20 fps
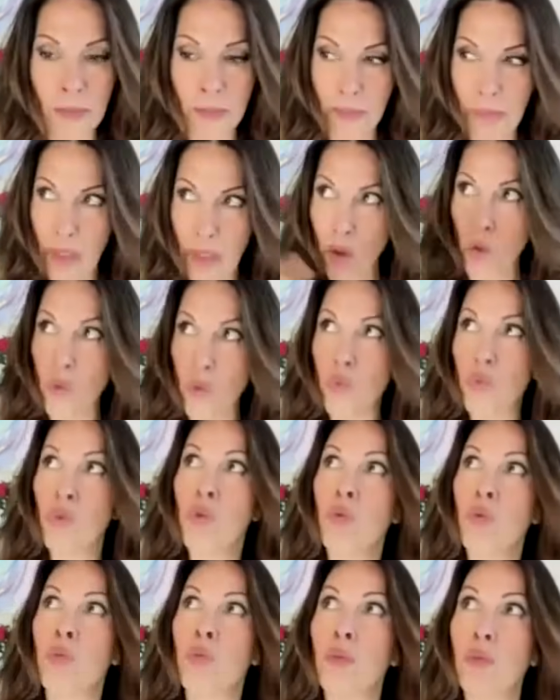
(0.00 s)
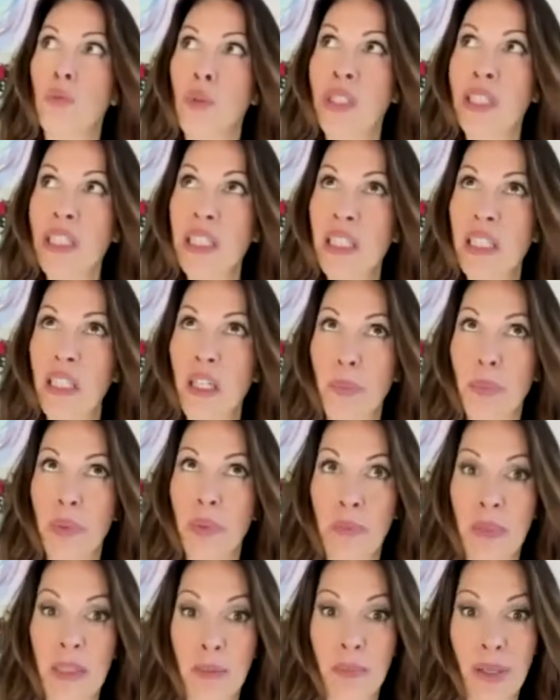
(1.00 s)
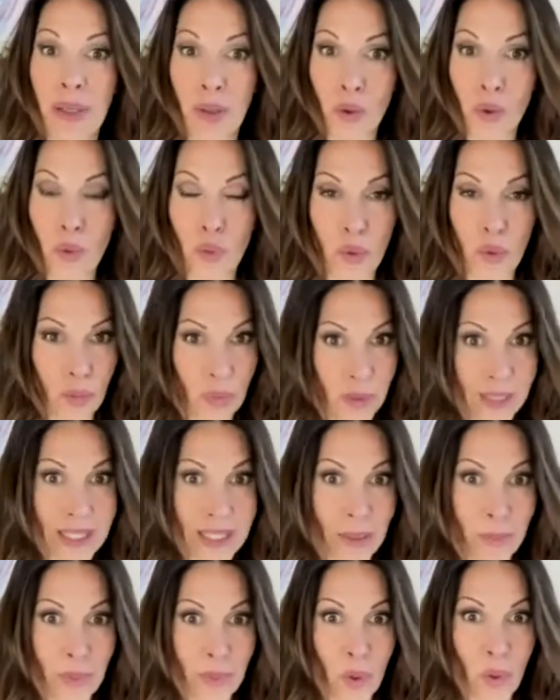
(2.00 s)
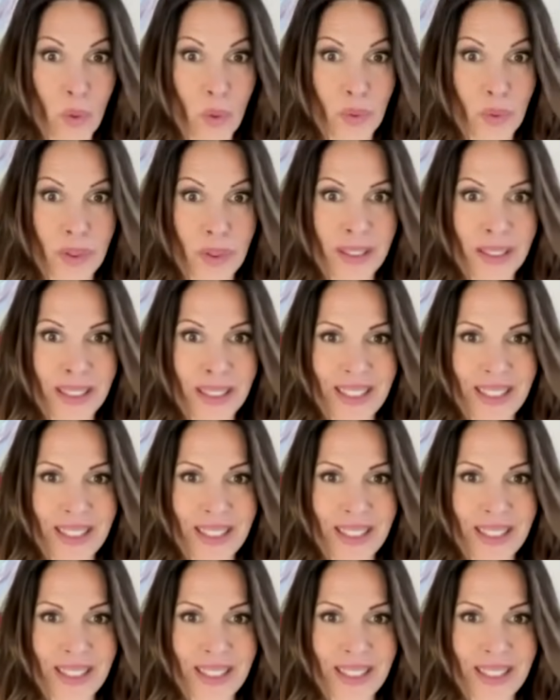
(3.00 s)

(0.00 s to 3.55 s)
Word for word: My whole room, when it lit up in me, my whole room lit up gold.